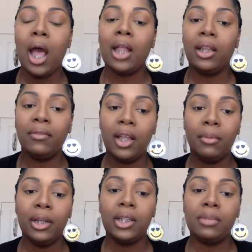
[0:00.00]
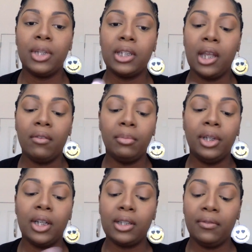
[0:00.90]
I love that about this mascara
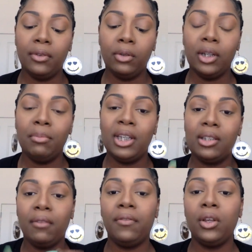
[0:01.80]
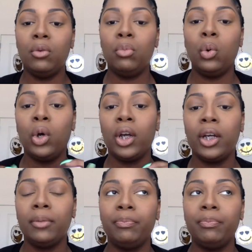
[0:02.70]
because I feel it makes it feel more,